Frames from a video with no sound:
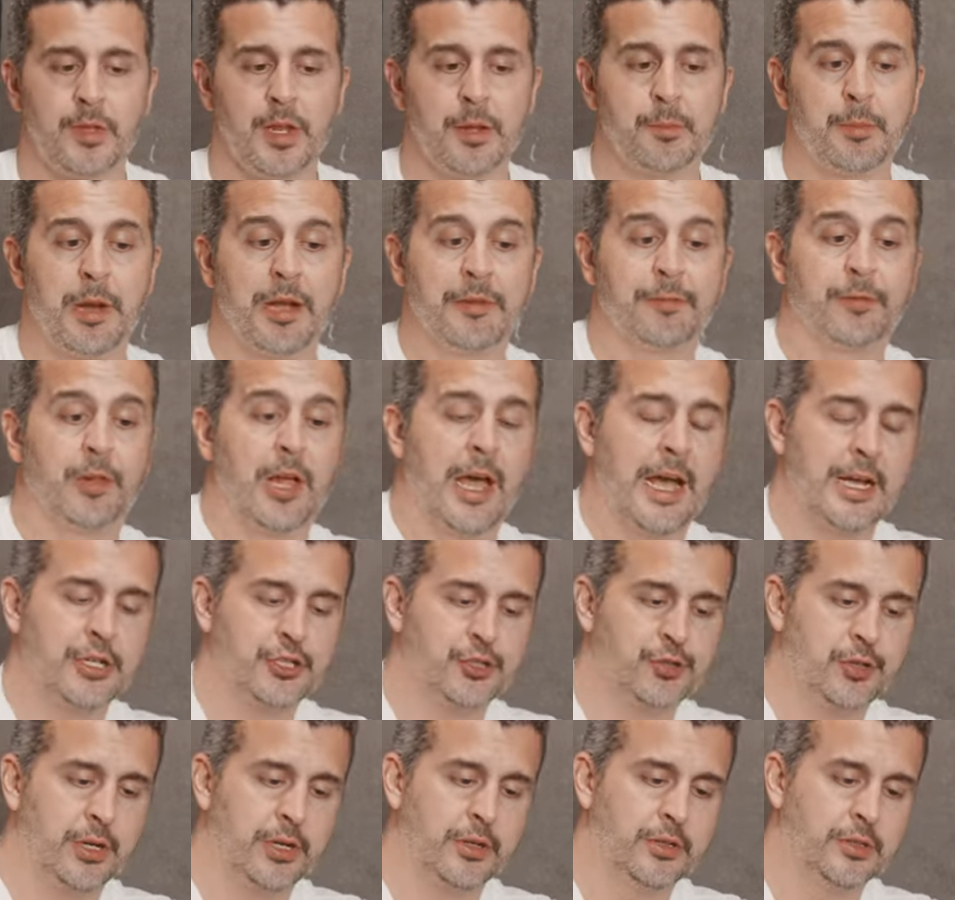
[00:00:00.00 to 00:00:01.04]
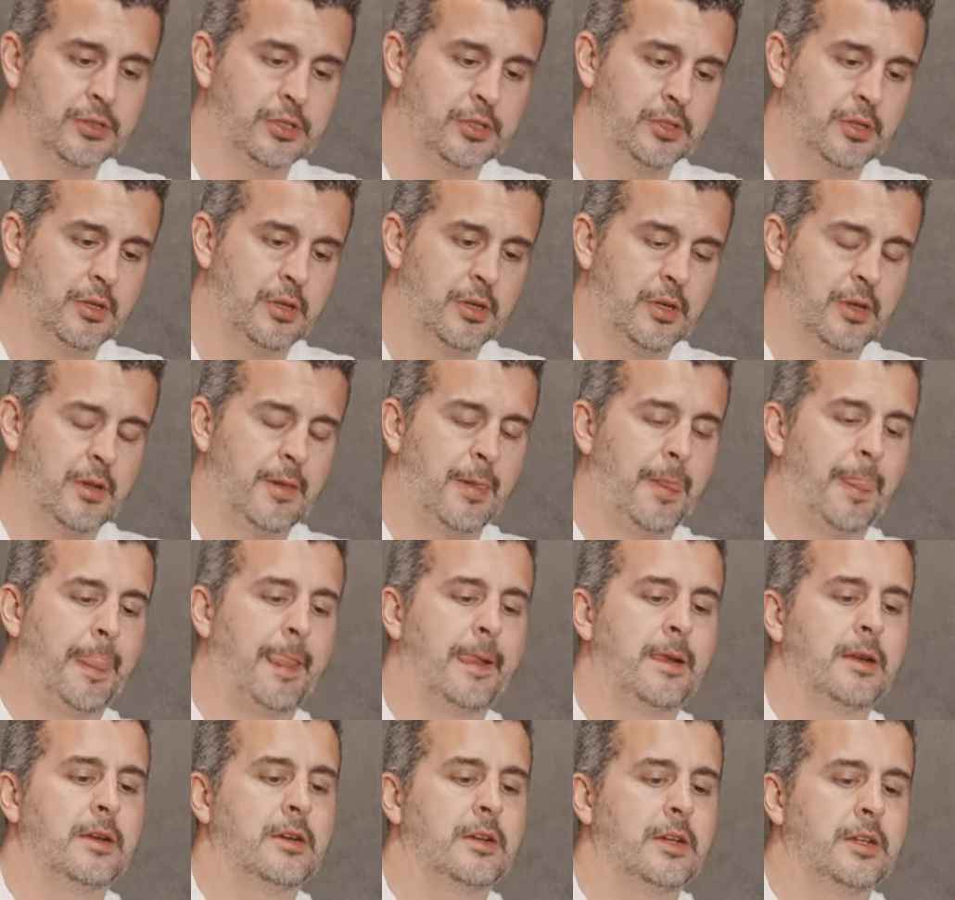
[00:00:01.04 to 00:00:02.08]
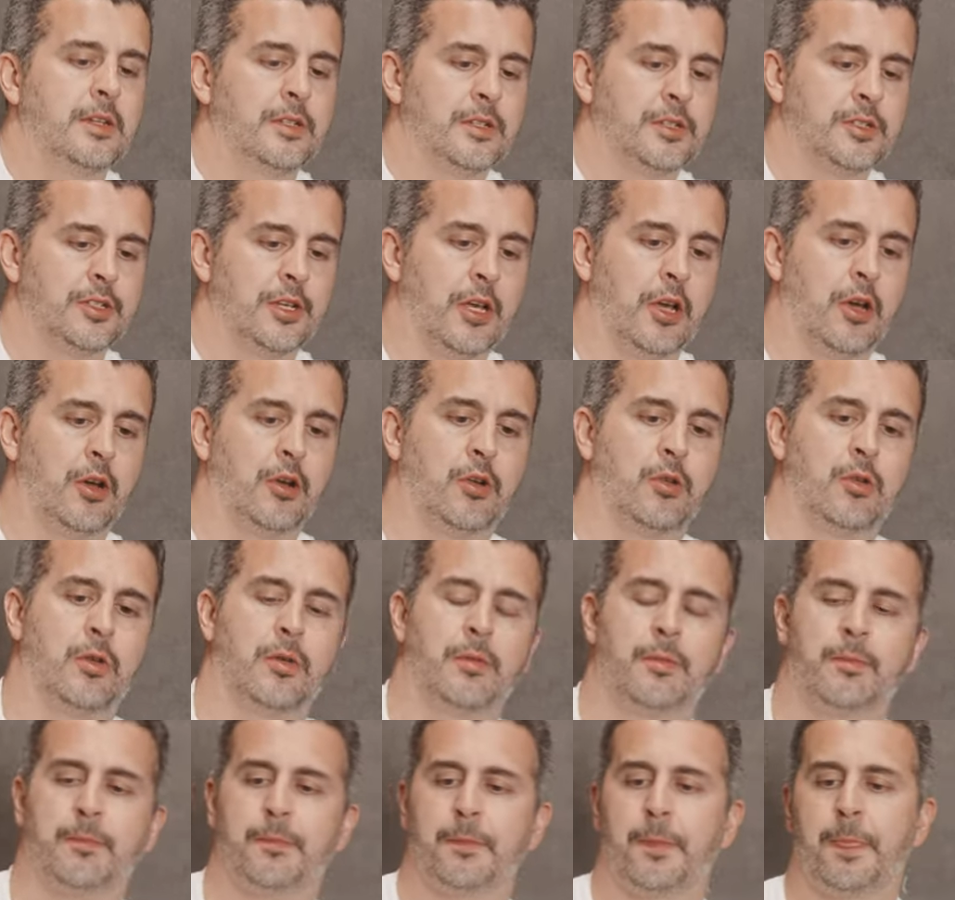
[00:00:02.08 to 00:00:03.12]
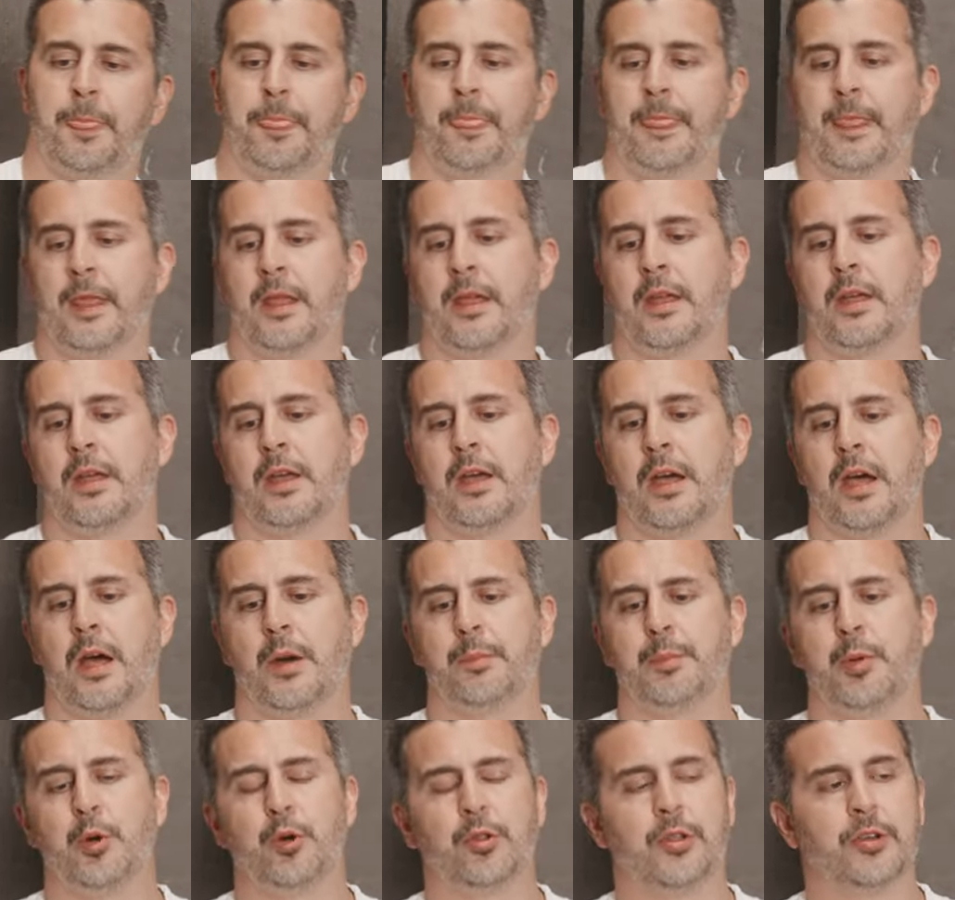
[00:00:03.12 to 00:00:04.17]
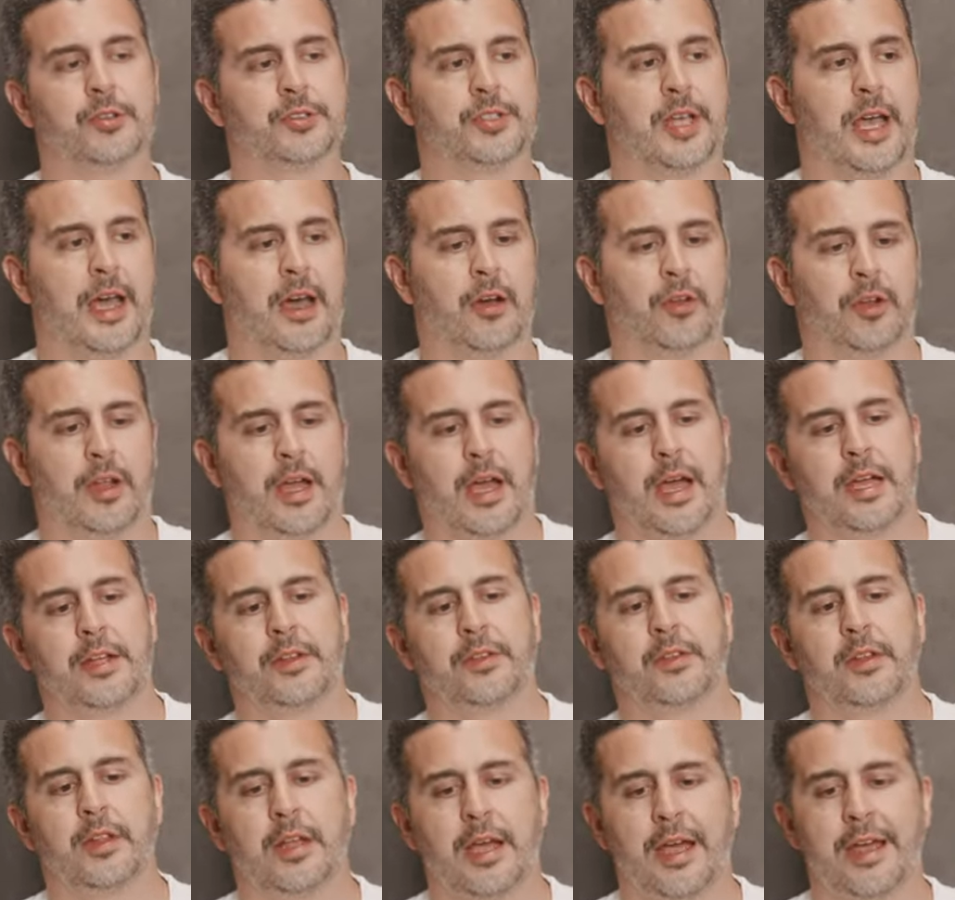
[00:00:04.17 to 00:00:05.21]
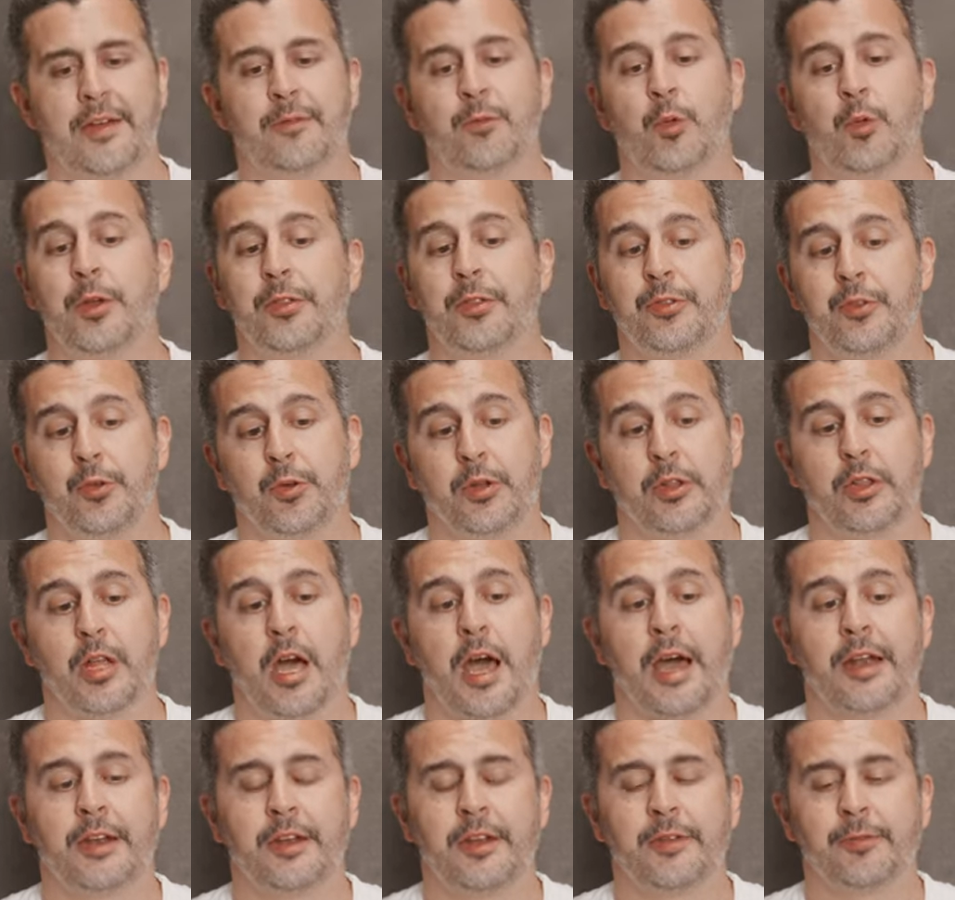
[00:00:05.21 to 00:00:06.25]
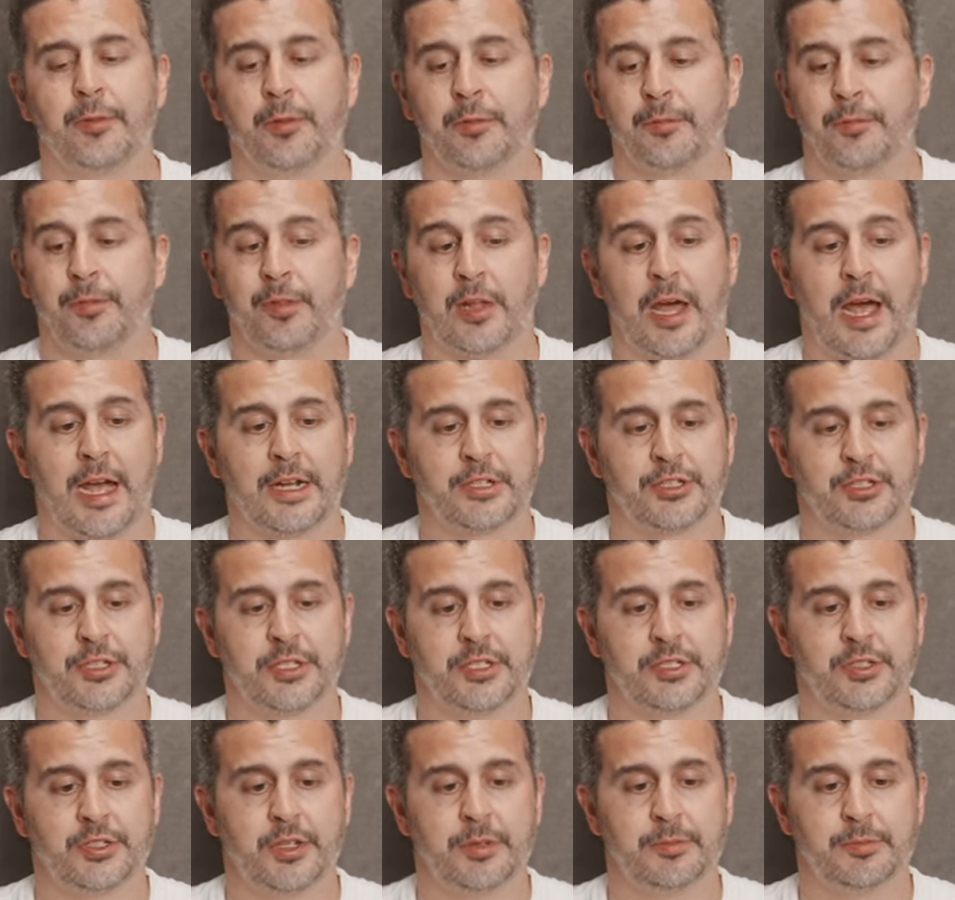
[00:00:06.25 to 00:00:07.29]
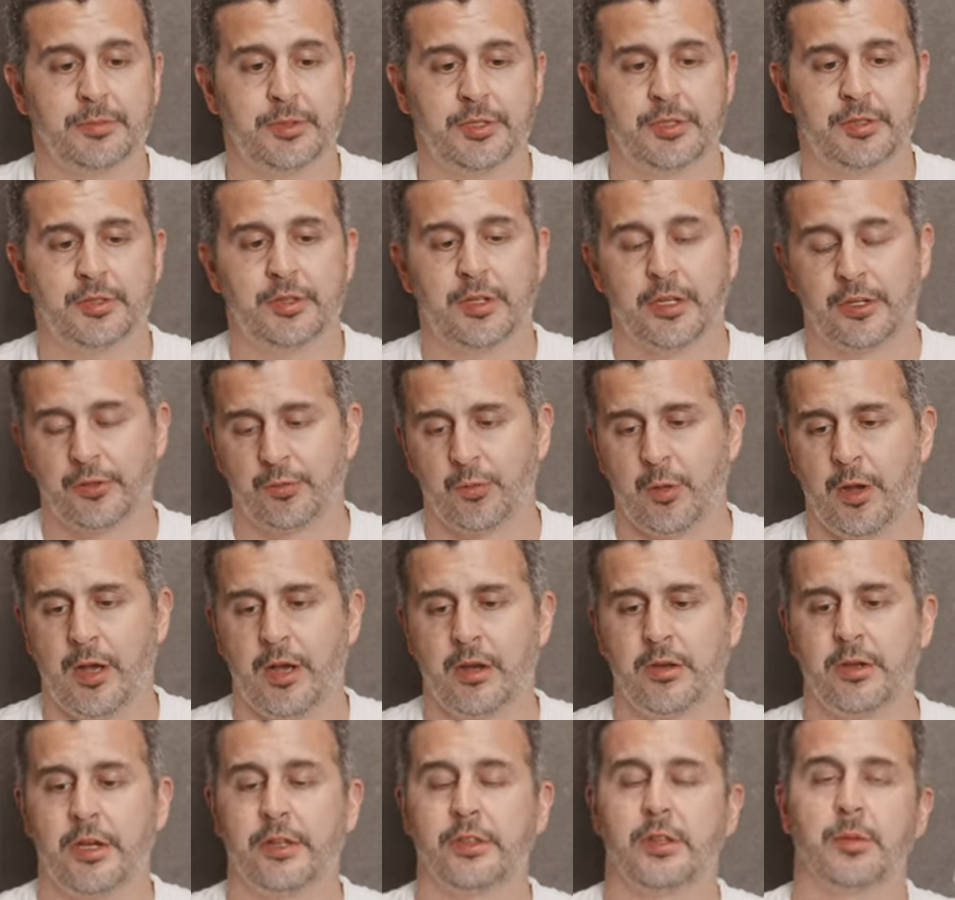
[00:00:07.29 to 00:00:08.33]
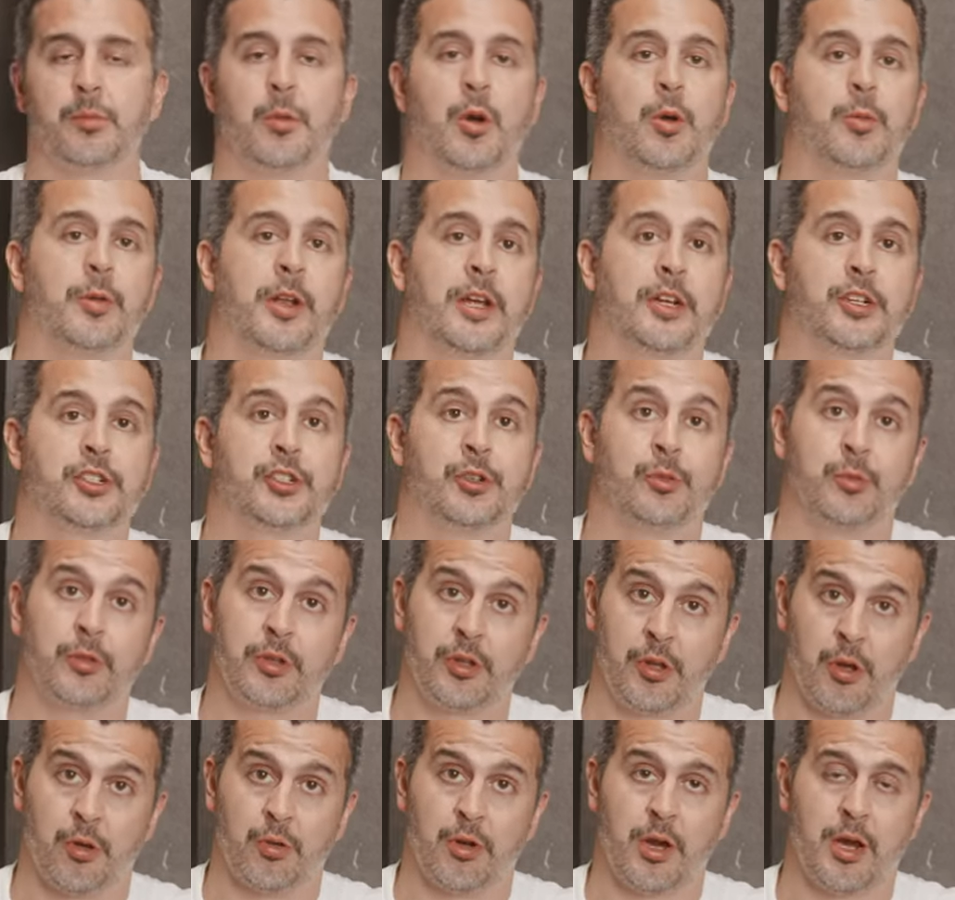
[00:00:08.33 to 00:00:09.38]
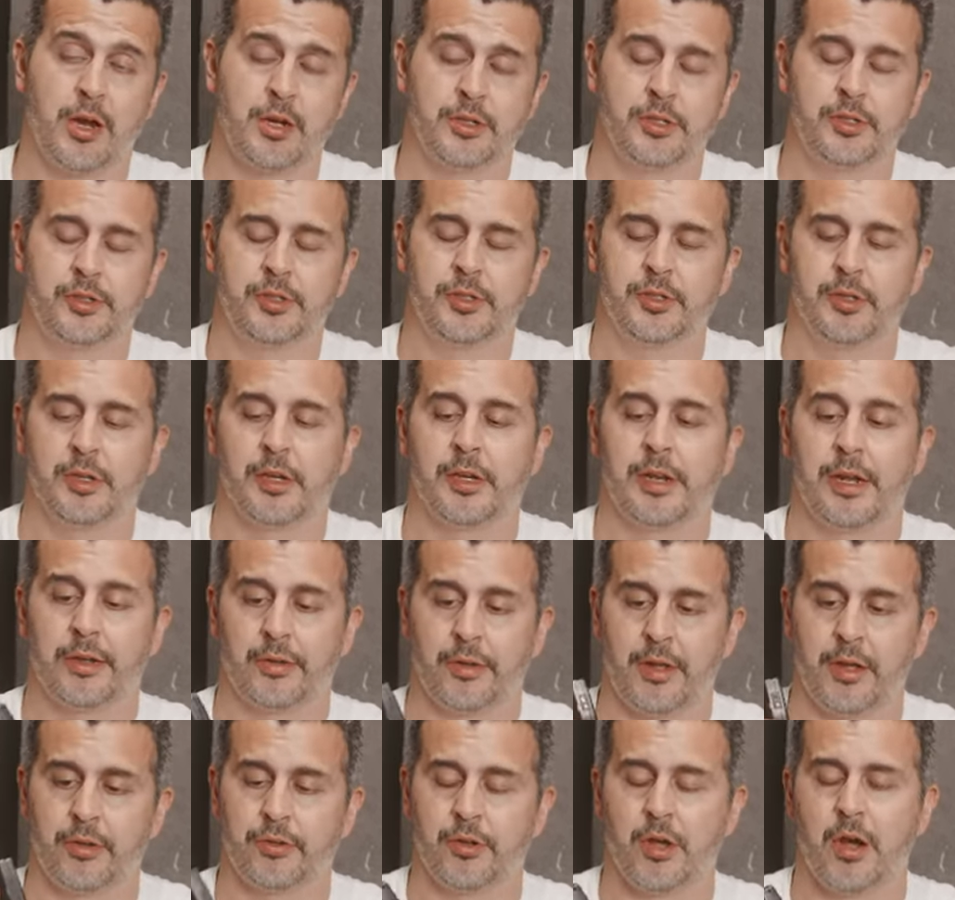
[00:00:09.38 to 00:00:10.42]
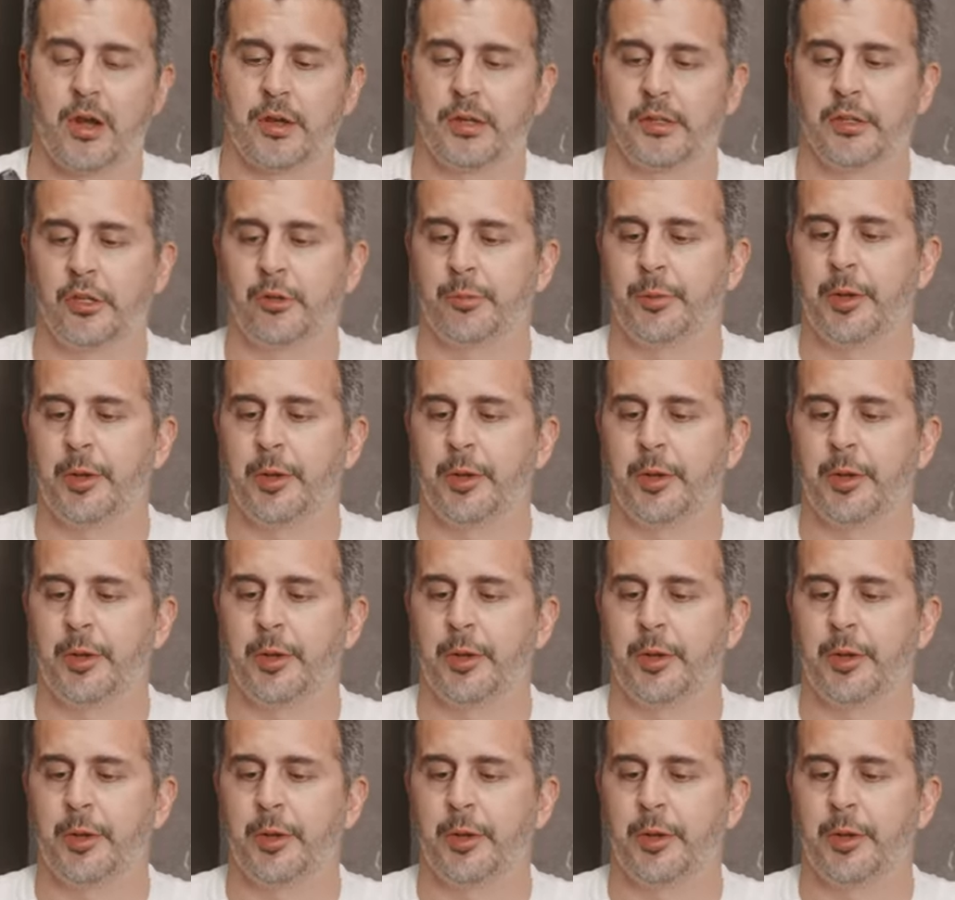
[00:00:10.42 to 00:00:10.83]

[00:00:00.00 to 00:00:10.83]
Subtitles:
my flash triggers. So I'll pull those out. I've went through a lot of different flash systems as well. At the moment, I shoot with Godox, and I'll talk a little